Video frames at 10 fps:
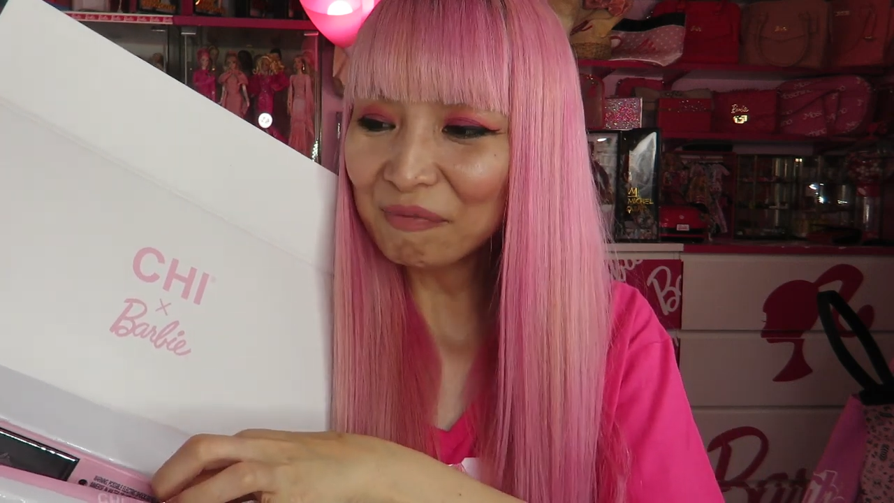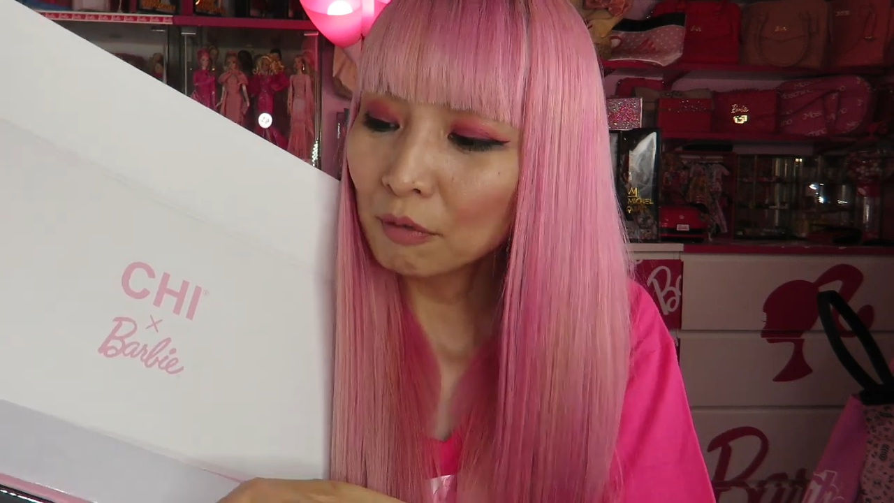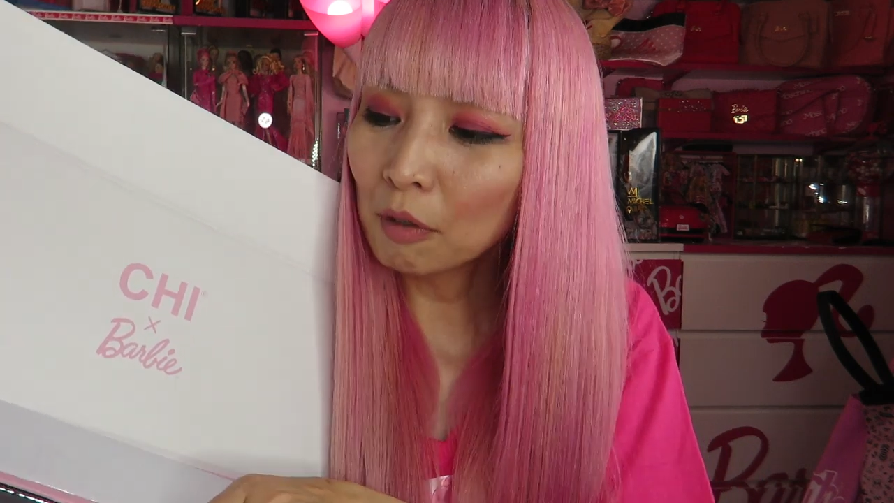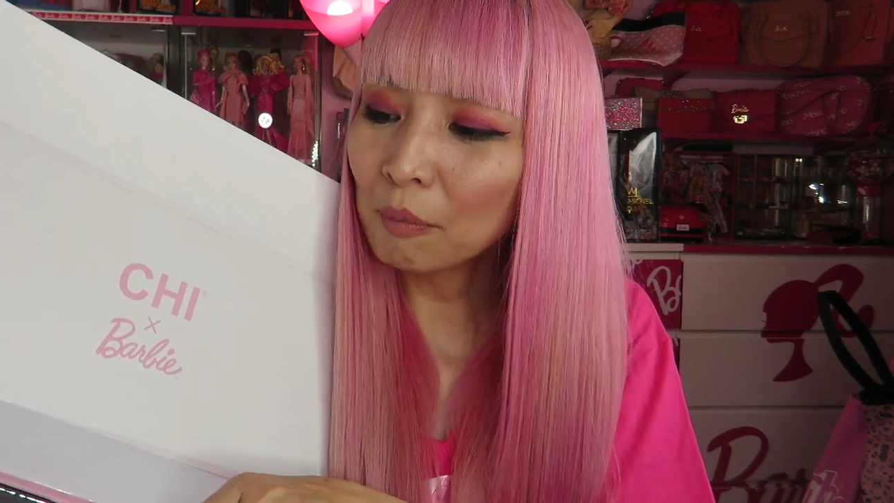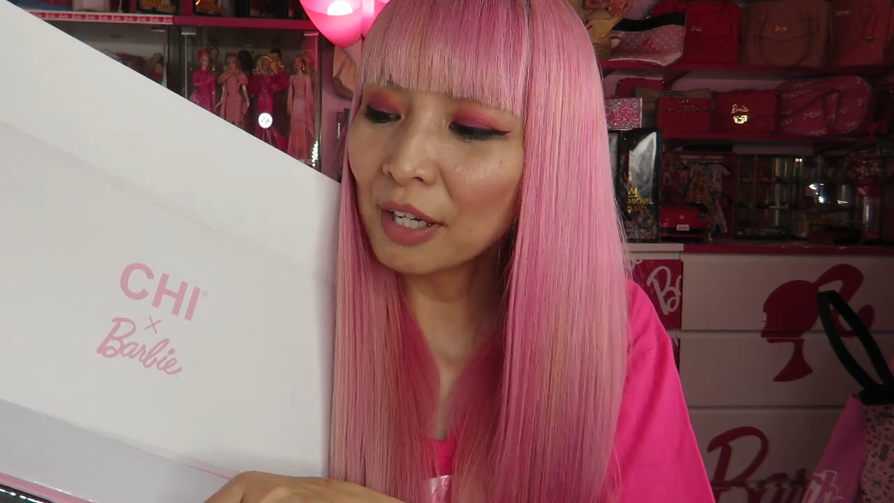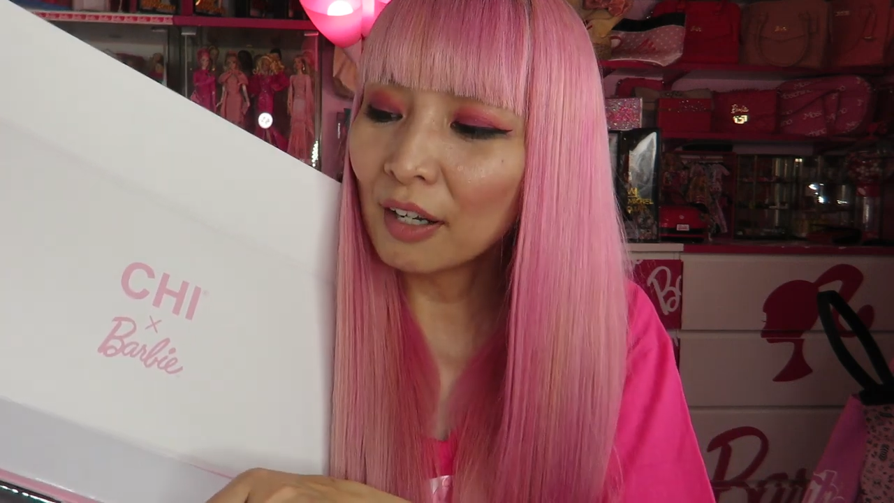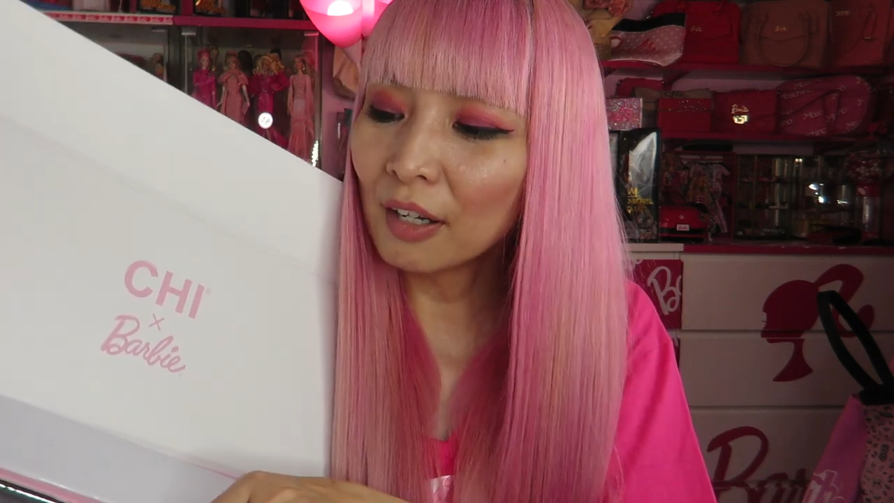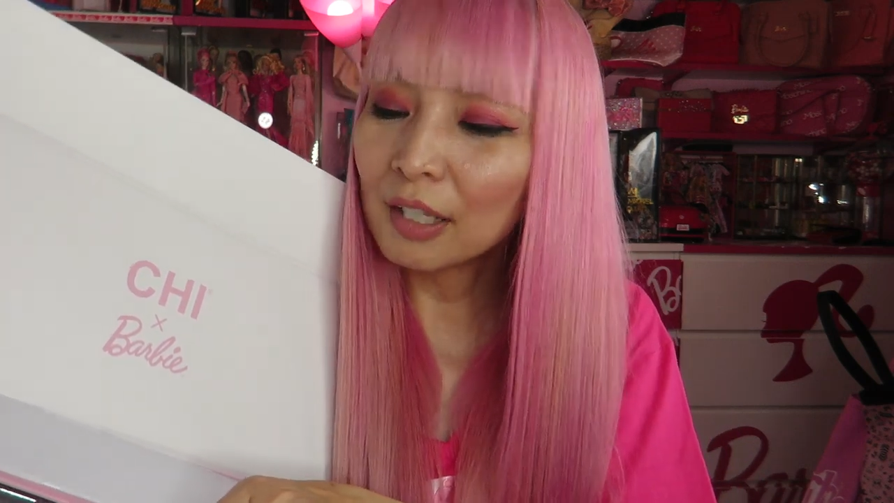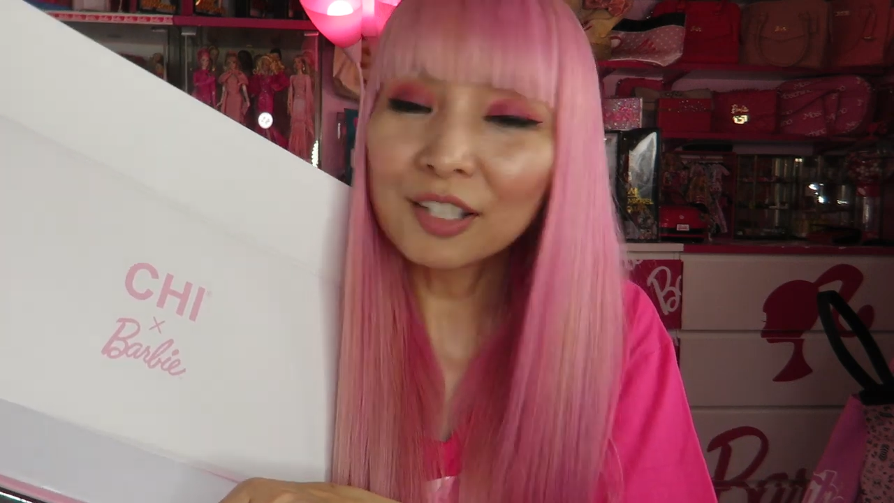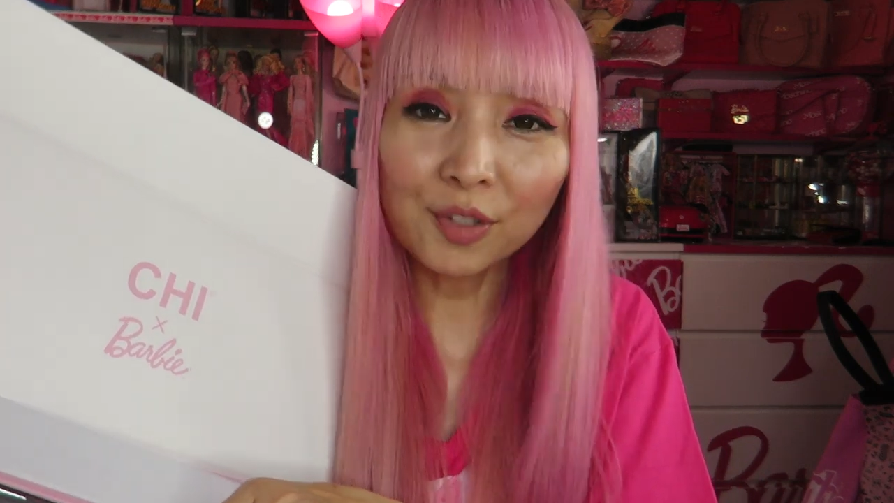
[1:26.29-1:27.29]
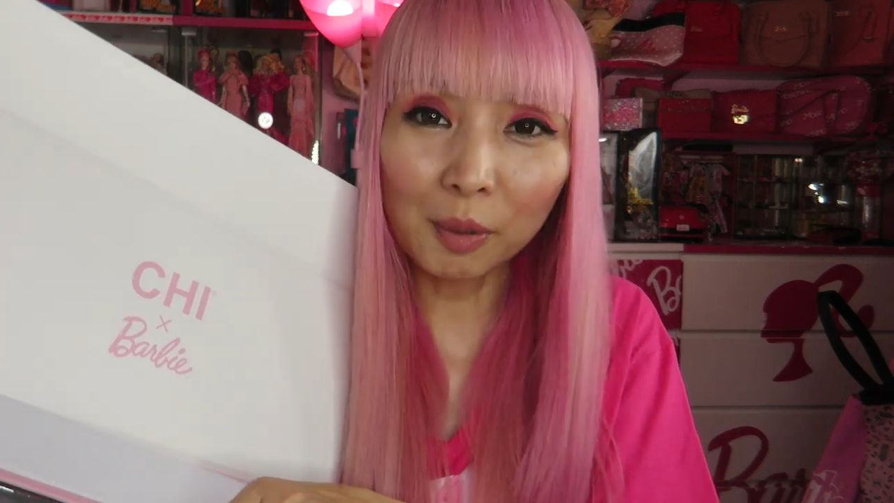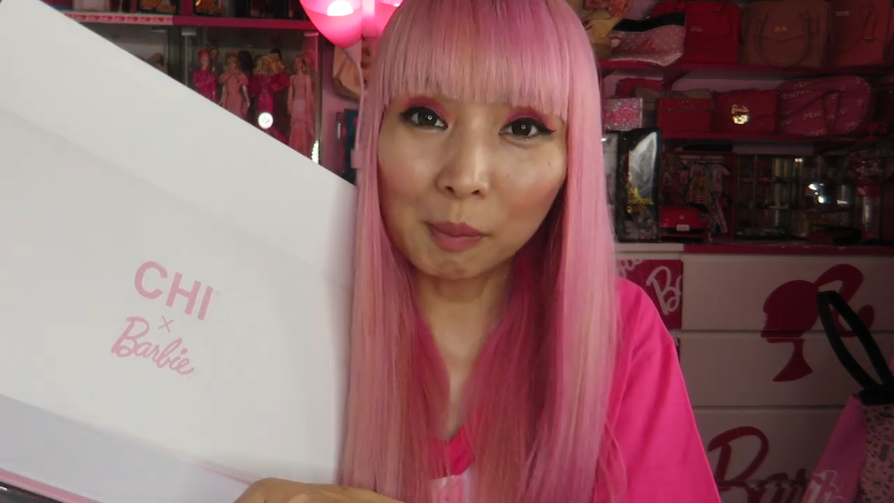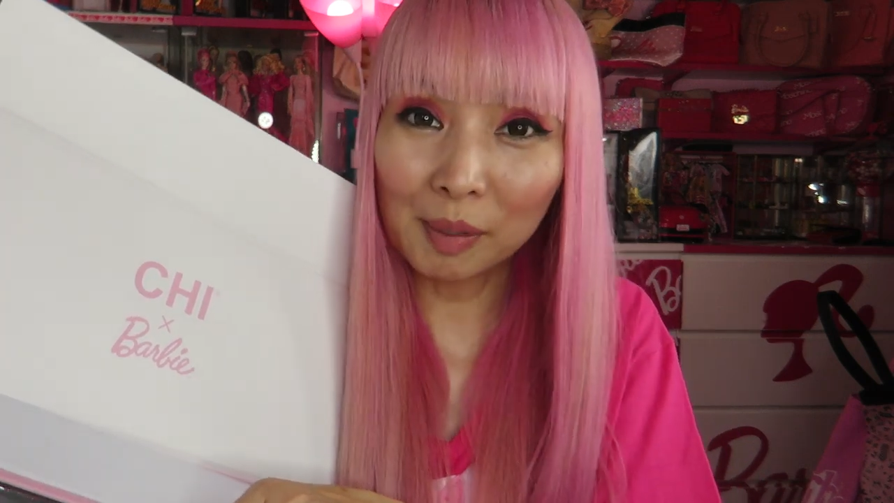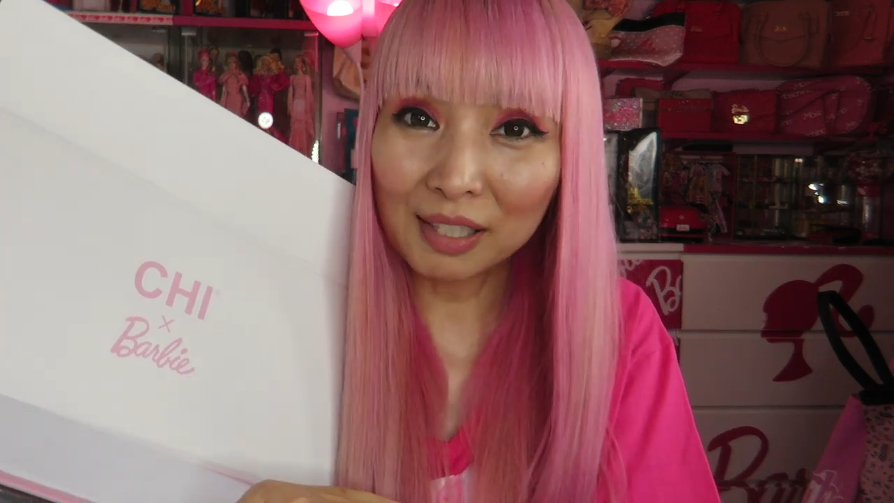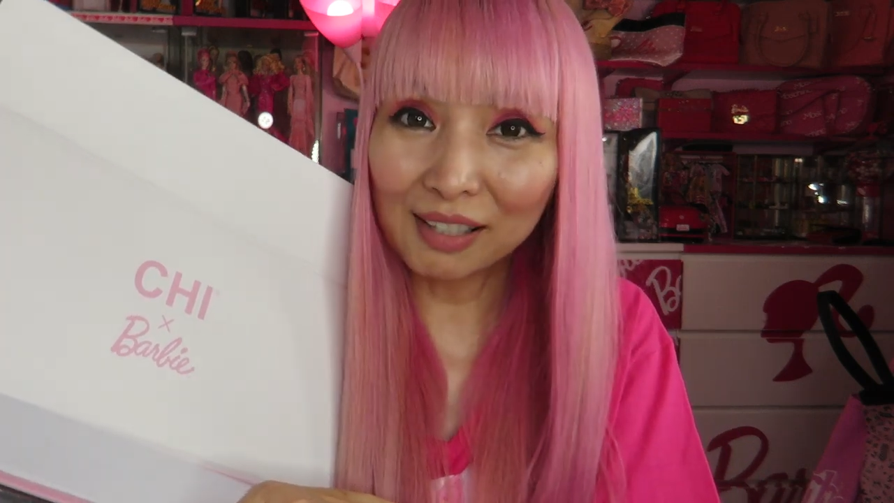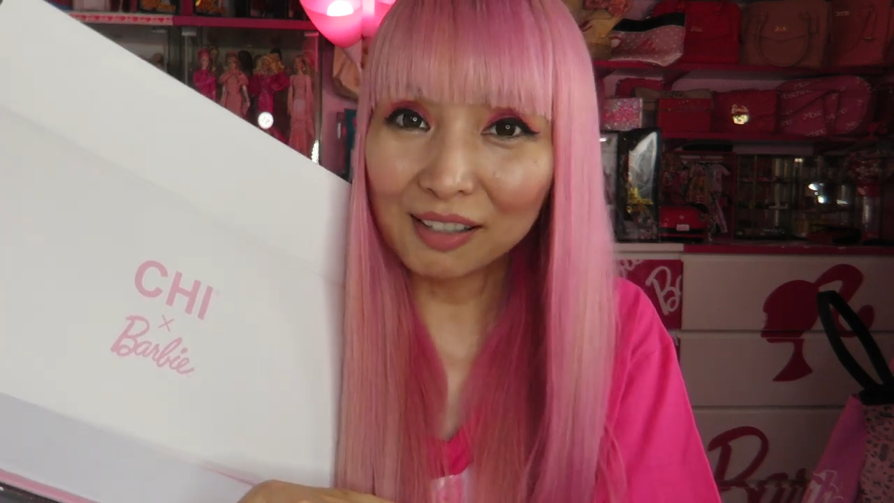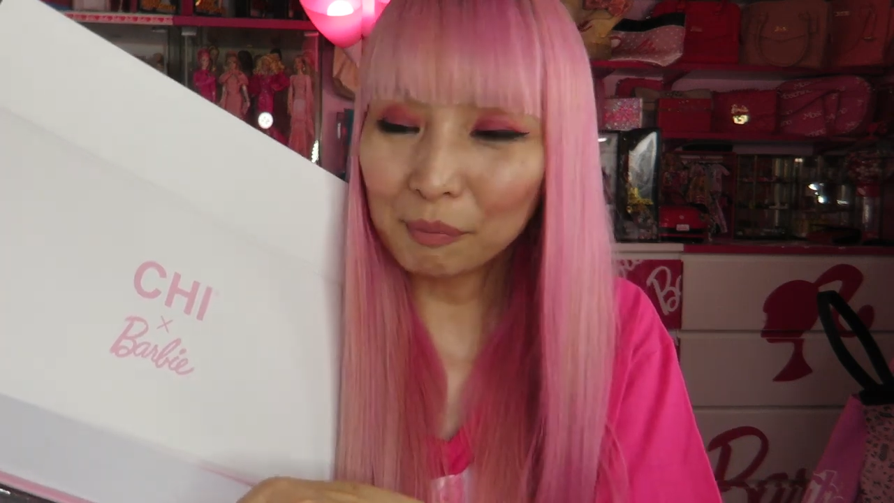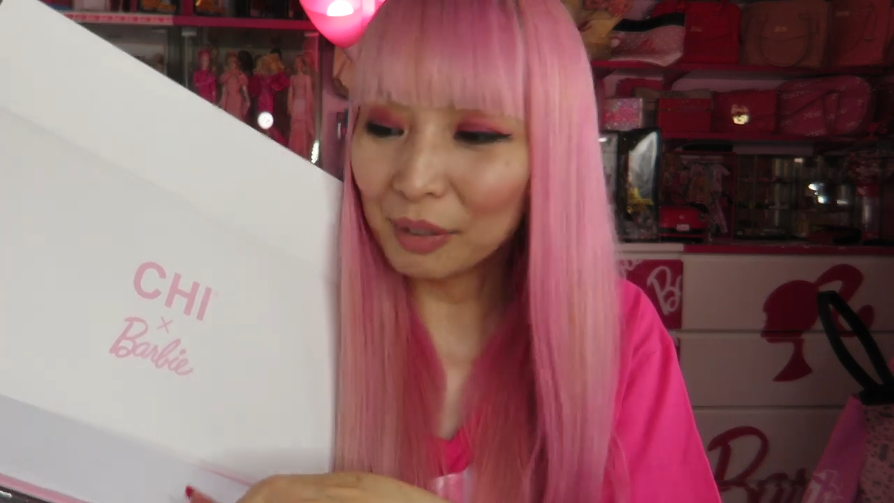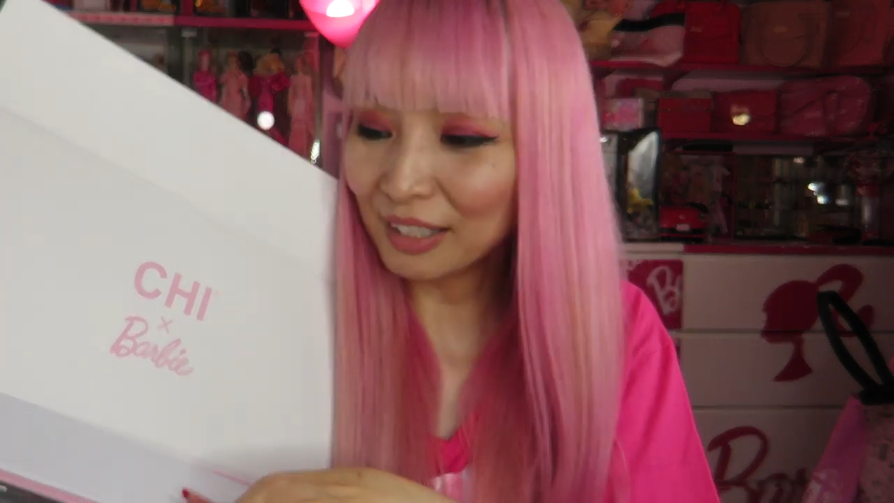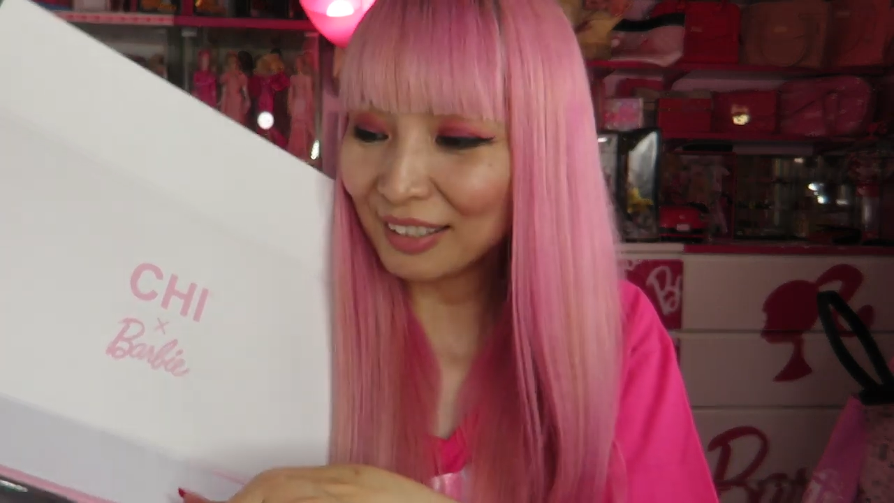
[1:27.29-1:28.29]
from their Instagram
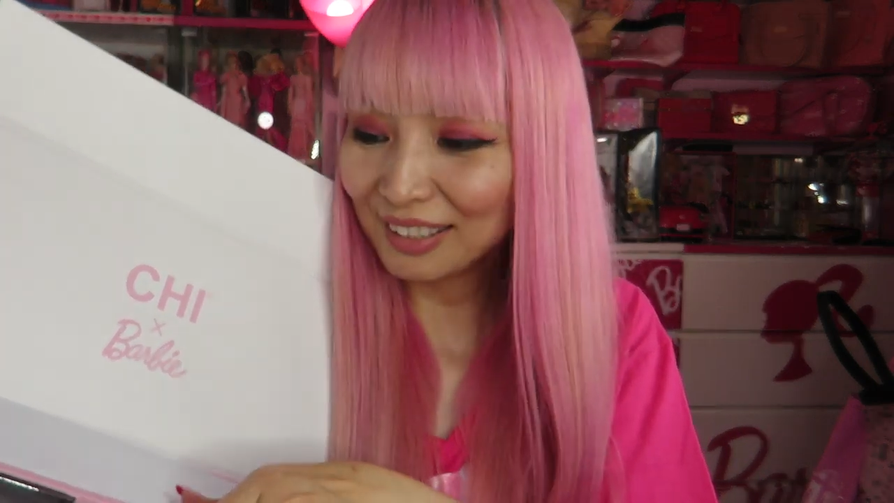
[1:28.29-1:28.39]
account, but